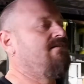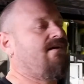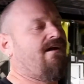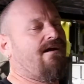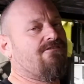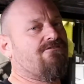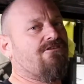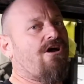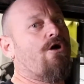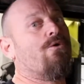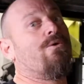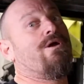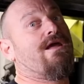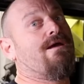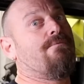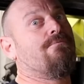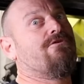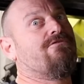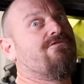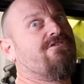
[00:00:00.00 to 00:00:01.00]
as
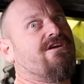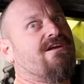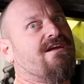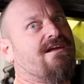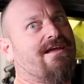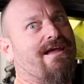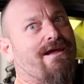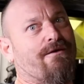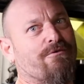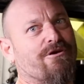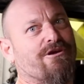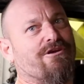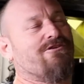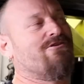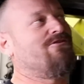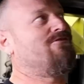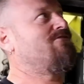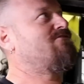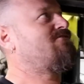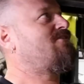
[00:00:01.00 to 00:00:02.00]
OEM as you can get when you're
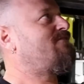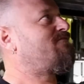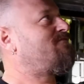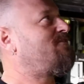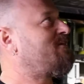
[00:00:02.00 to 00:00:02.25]
doing stuff